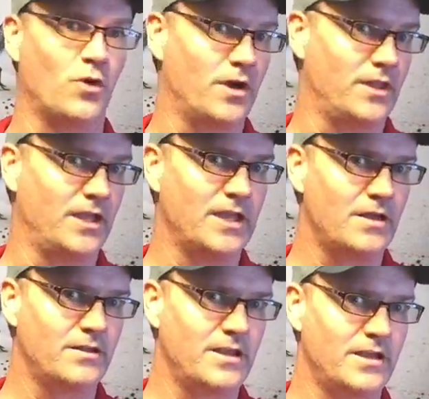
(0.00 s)
Why they
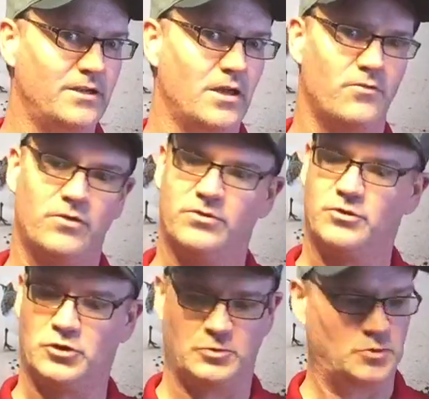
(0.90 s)
counted the head
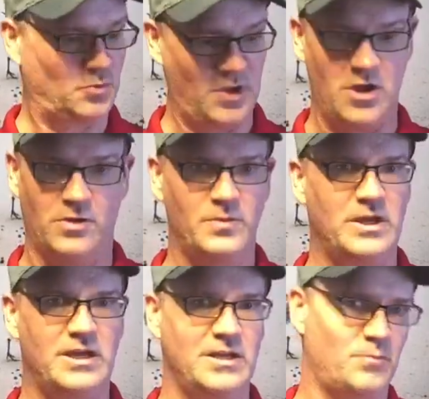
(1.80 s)
covers is beyond
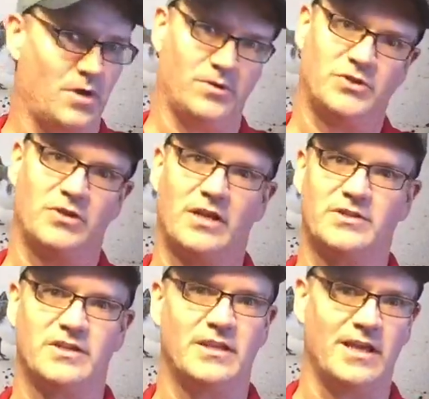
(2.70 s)
me, probably so they
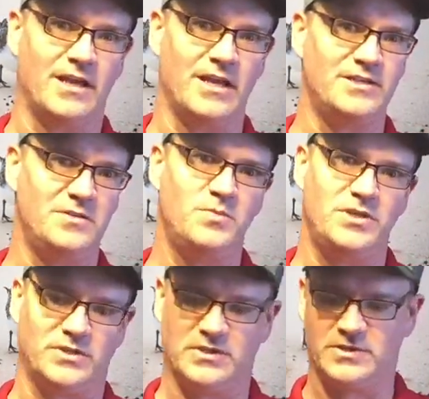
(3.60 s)
could say they had 18
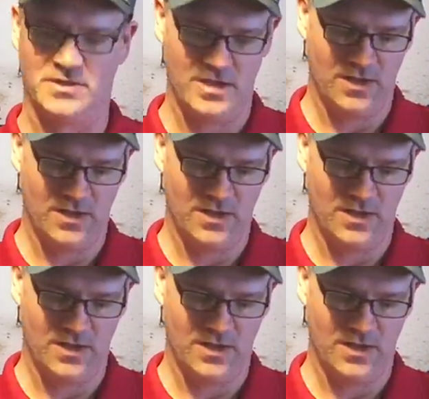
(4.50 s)
pieces.